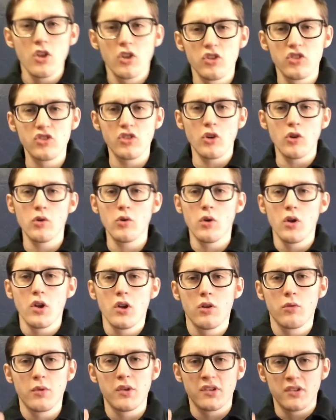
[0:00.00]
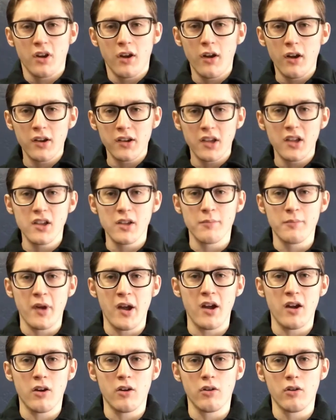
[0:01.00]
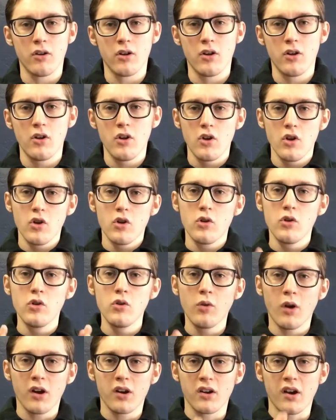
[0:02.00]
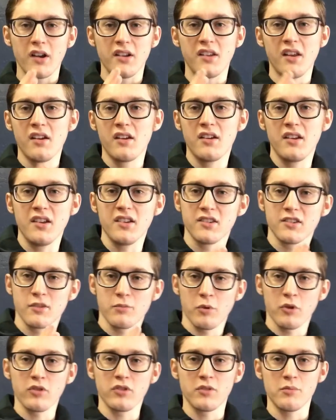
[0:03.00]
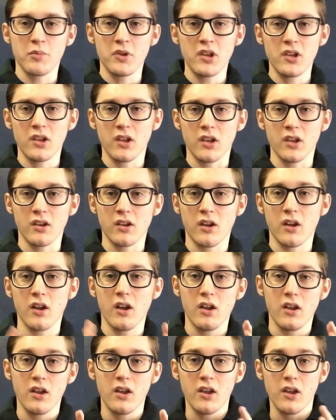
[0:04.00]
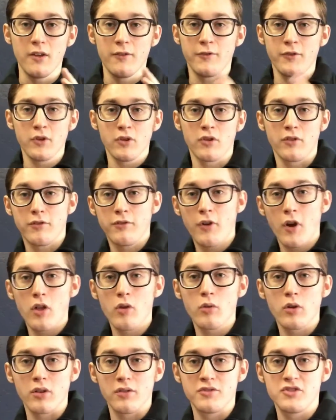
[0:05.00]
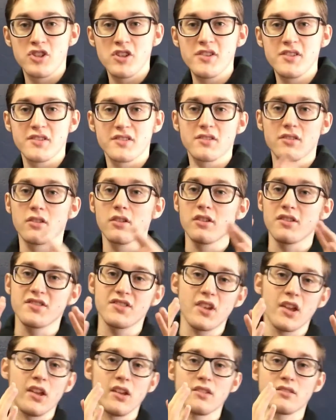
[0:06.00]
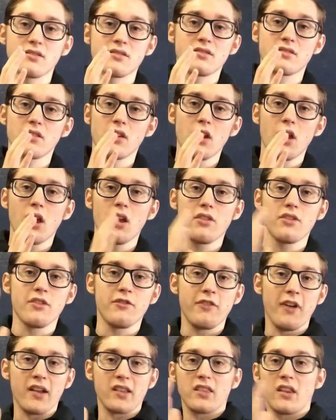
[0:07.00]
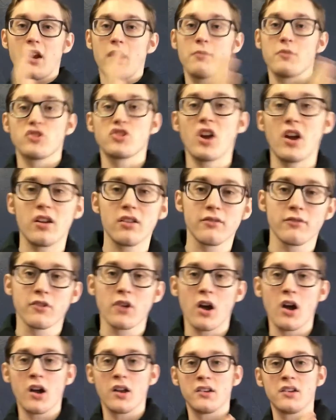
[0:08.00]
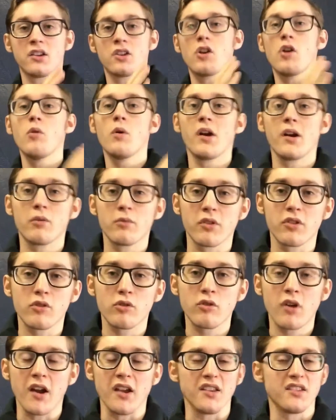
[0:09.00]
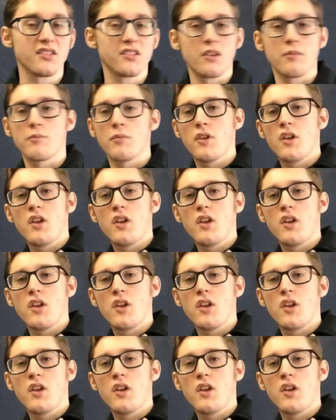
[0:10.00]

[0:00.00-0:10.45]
So when talking about who our identity is supposed to be in, if you're a follower of Jesus, you're going to say it's the fact that I'm a child of God and a co-heir with Christ.